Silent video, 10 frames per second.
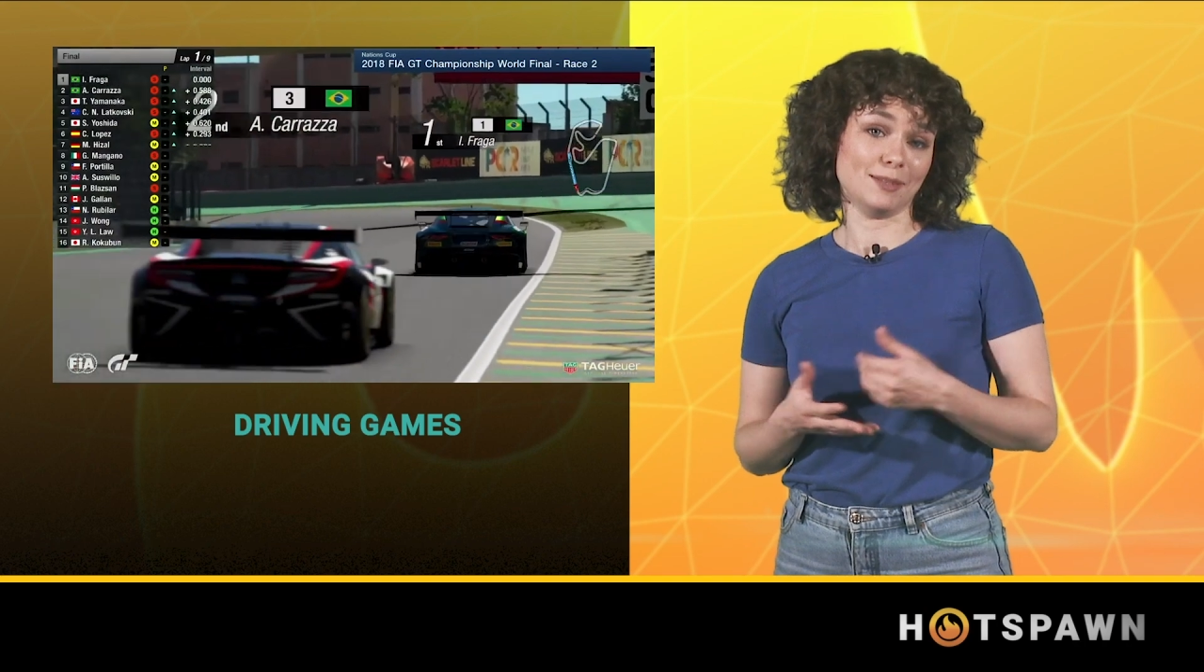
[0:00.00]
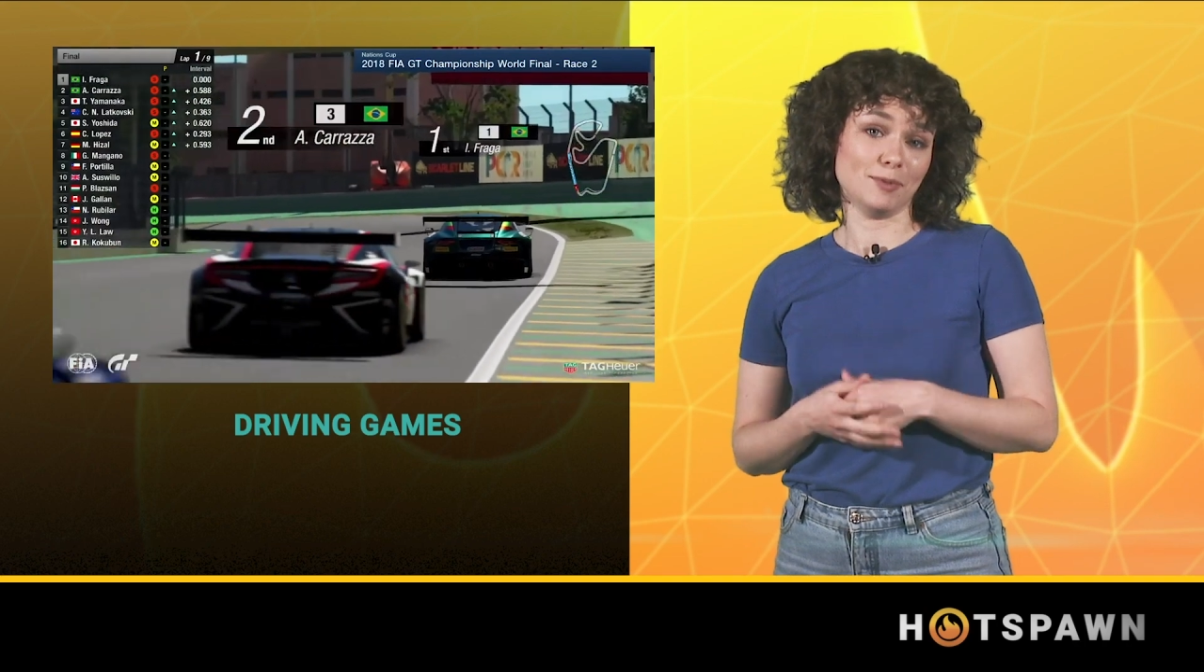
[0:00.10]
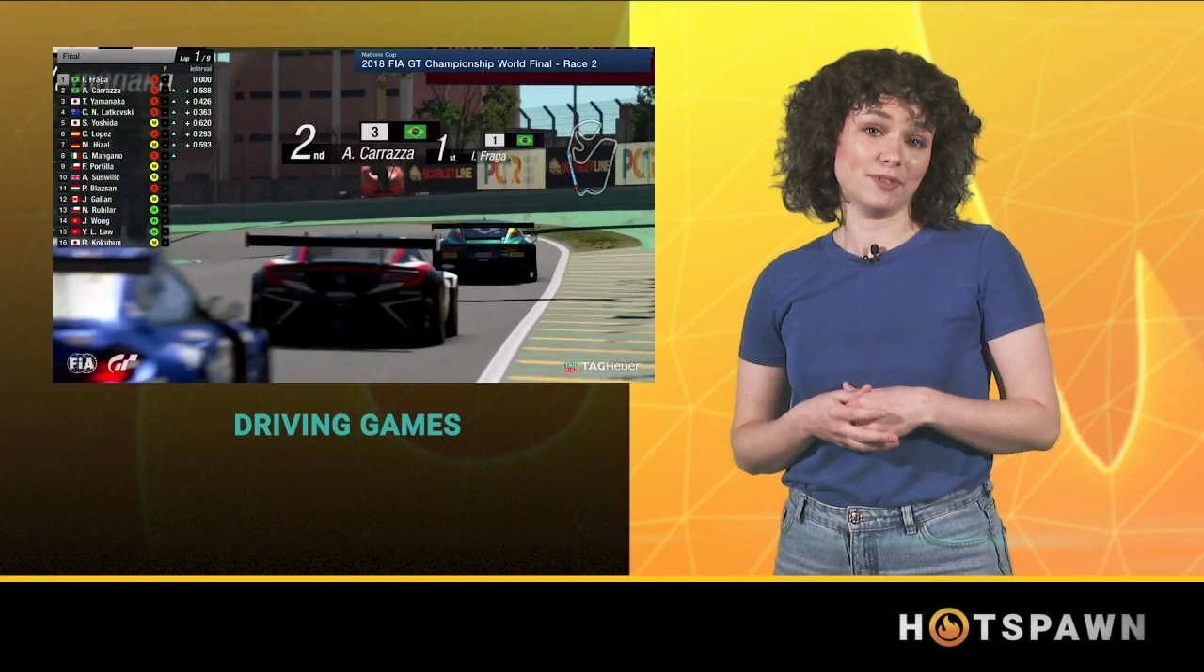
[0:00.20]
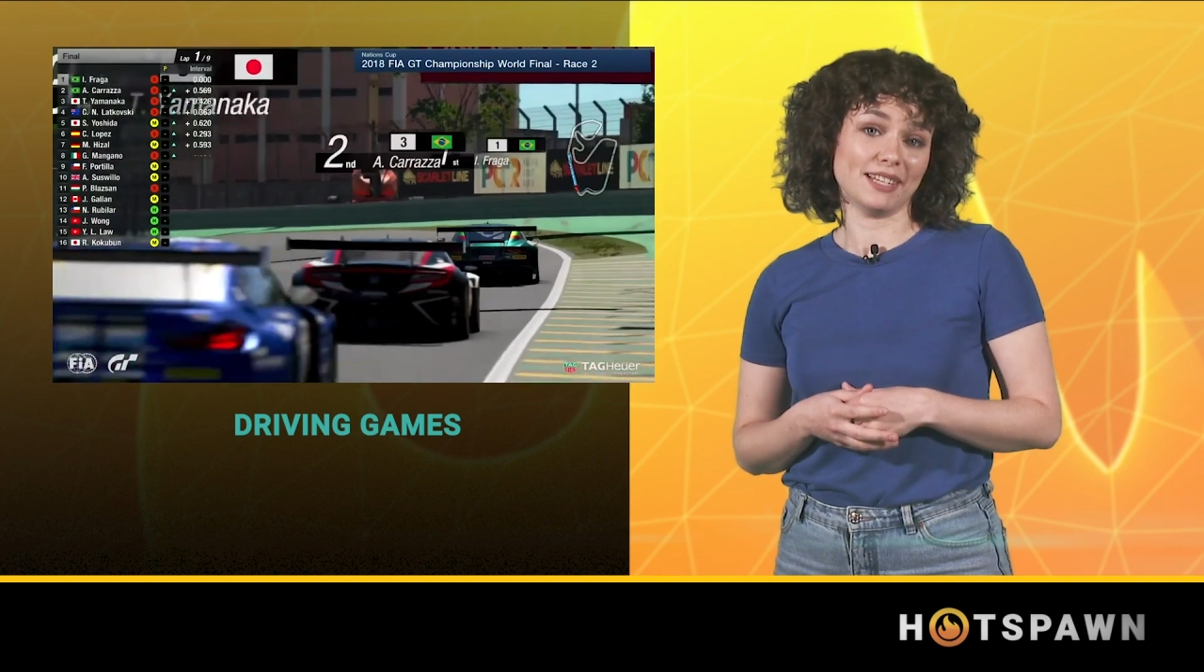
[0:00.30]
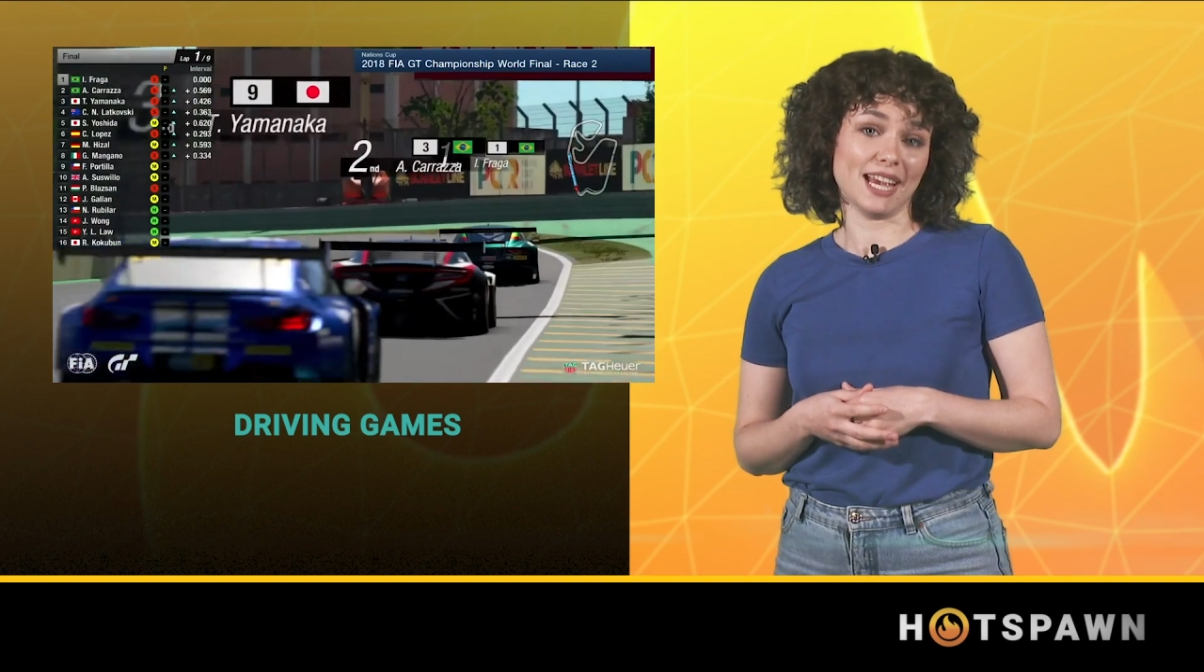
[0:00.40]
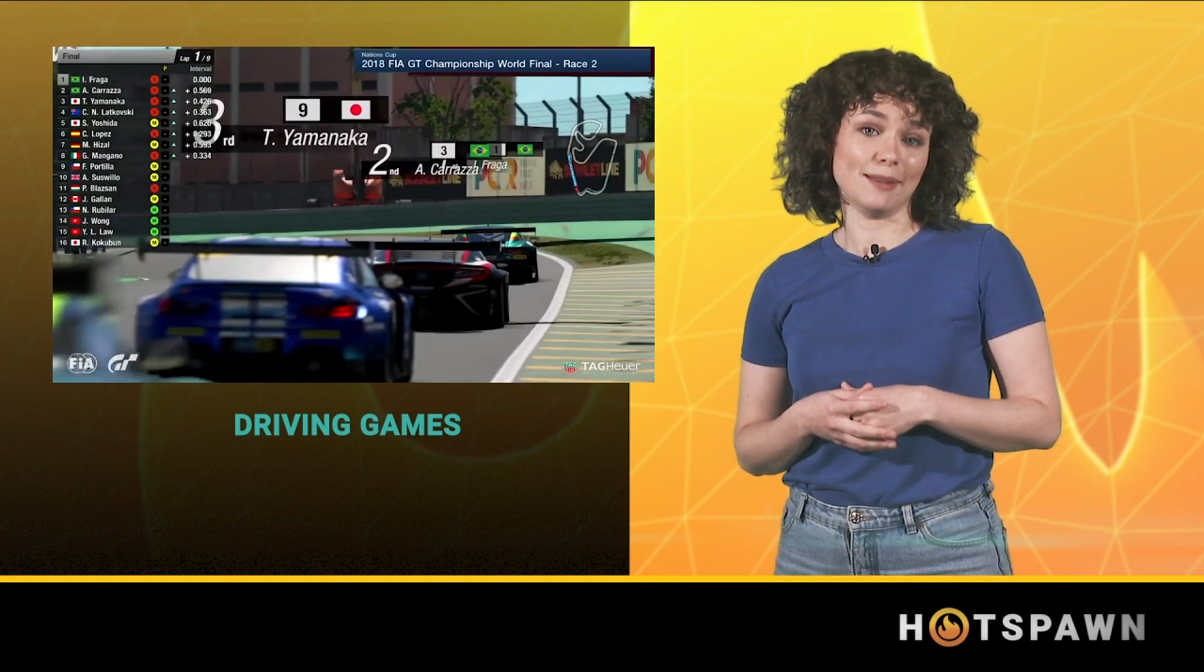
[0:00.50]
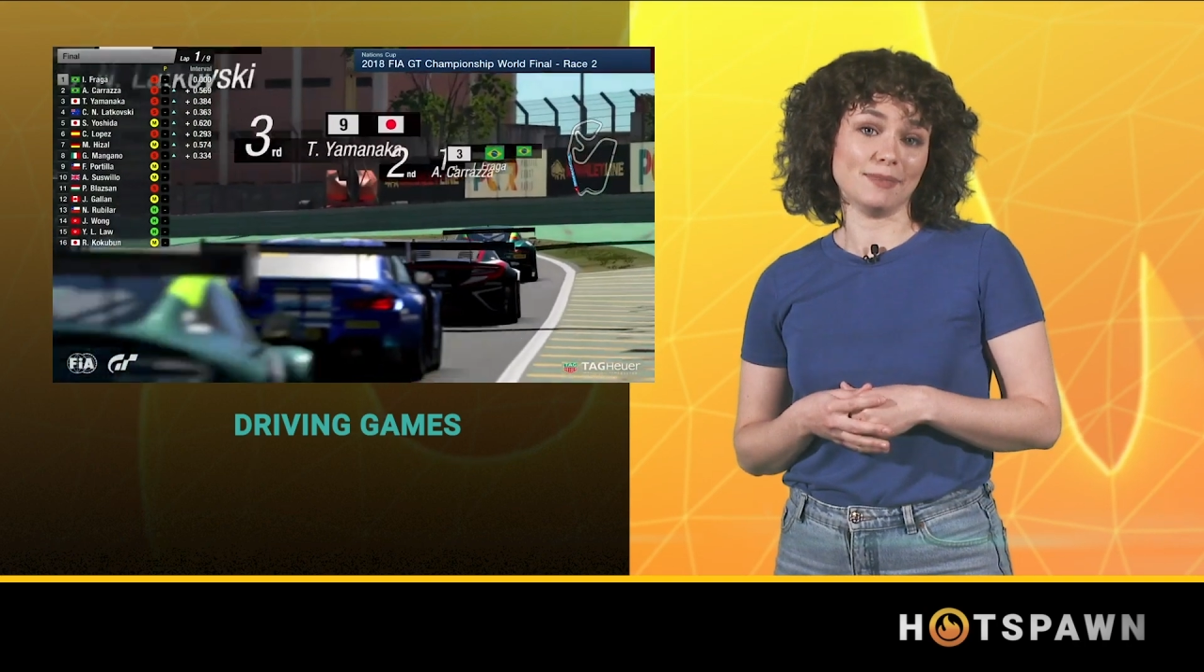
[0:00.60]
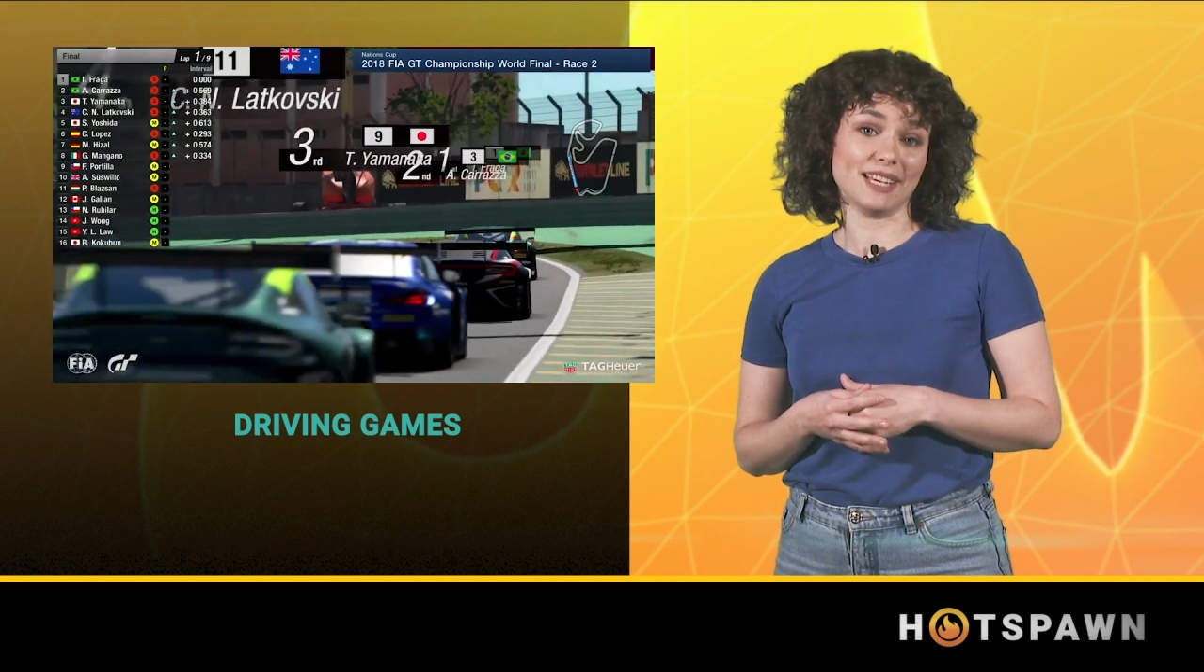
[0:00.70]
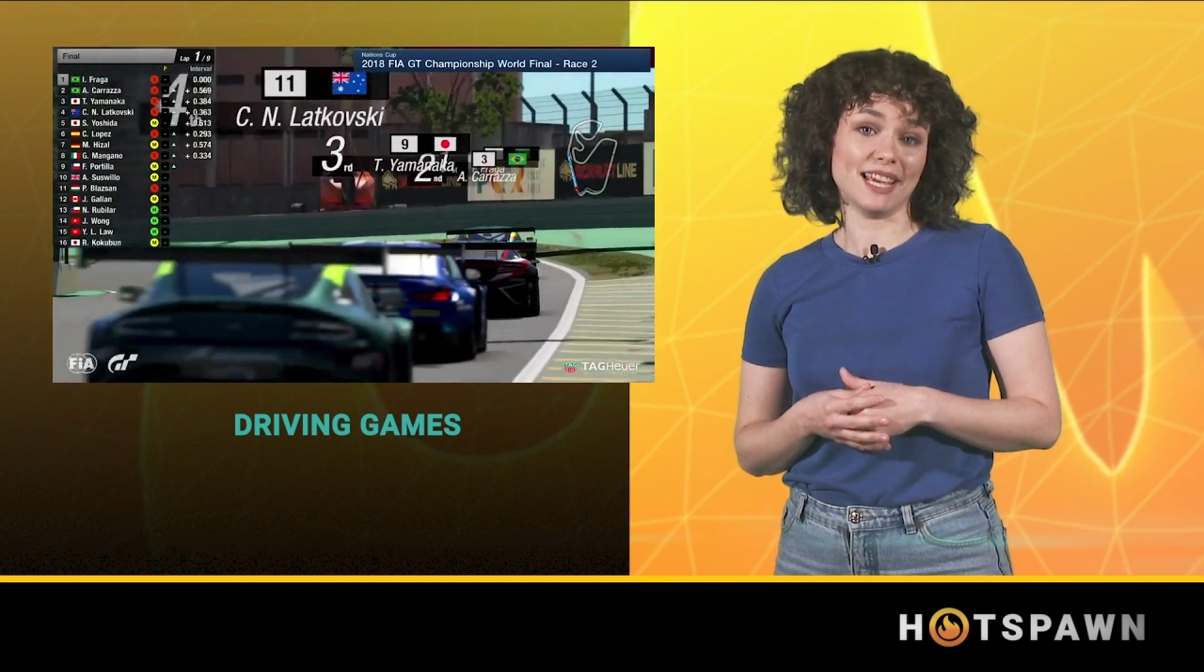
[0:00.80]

sports games